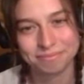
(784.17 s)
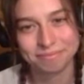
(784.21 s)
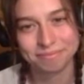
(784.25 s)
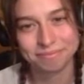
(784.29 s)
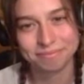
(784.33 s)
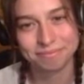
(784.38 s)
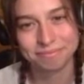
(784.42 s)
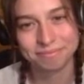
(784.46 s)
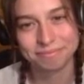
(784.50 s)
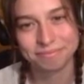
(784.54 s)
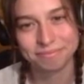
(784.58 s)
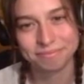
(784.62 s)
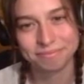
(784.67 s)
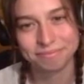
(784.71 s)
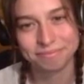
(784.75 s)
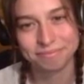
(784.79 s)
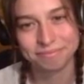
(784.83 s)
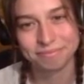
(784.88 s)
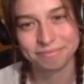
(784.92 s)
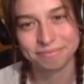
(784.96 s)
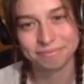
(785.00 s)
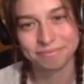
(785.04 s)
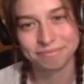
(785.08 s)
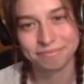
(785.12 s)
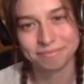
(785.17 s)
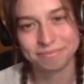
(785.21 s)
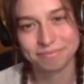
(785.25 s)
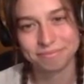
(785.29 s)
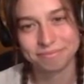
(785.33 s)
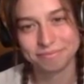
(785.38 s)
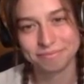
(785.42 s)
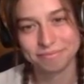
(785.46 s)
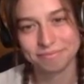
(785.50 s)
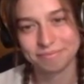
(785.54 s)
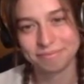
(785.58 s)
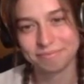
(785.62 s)

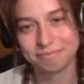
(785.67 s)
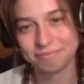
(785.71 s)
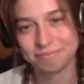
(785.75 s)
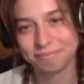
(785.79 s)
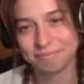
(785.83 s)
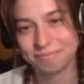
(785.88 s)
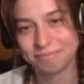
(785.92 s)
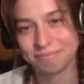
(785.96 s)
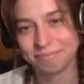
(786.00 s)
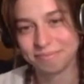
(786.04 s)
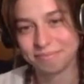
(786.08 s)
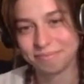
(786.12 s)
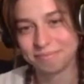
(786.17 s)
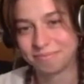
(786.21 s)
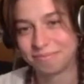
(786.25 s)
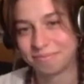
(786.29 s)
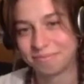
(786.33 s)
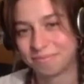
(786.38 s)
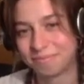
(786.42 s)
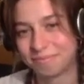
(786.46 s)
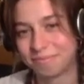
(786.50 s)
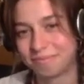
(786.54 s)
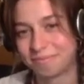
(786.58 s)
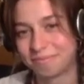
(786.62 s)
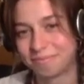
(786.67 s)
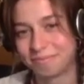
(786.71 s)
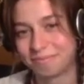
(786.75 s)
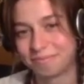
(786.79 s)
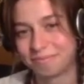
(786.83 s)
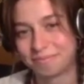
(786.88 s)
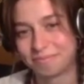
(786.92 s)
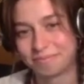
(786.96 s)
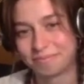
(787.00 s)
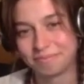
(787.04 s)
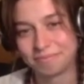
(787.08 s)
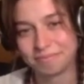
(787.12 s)

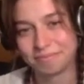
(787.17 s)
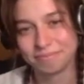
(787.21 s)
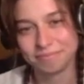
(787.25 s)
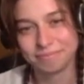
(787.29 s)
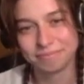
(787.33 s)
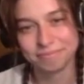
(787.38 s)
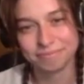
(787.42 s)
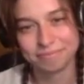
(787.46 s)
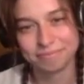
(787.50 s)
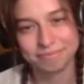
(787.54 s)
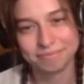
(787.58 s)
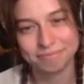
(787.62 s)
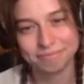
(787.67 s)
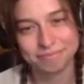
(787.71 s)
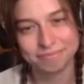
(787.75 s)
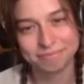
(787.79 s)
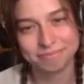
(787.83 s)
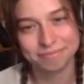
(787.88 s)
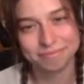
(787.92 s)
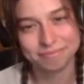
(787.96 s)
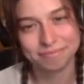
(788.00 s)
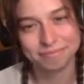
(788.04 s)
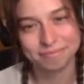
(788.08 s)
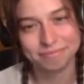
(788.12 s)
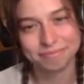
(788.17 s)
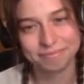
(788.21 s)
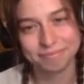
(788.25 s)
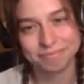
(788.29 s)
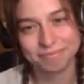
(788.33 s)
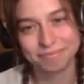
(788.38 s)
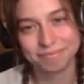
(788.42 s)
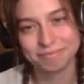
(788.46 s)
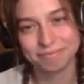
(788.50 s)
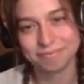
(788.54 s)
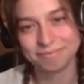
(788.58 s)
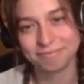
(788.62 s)

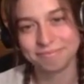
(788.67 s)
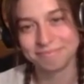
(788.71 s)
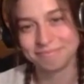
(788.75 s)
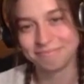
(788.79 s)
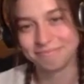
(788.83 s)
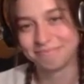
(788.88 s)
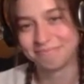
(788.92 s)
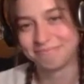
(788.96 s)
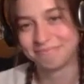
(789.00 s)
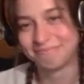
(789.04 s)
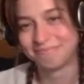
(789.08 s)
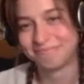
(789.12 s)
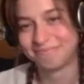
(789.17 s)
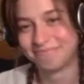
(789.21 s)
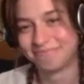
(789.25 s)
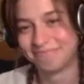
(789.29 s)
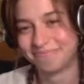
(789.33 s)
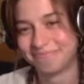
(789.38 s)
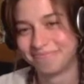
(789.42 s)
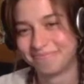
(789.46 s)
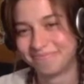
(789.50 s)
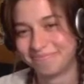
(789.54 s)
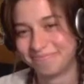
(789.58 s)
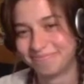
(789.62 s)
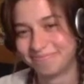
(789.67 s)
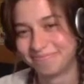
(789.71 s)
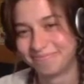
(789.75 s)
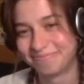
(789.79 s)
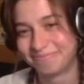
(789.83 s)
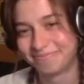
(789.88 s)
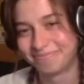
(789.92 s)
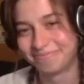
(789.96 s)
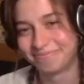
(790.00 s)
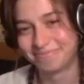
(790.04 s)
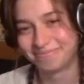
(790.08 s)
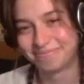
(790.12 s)

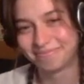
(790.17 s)
(silent)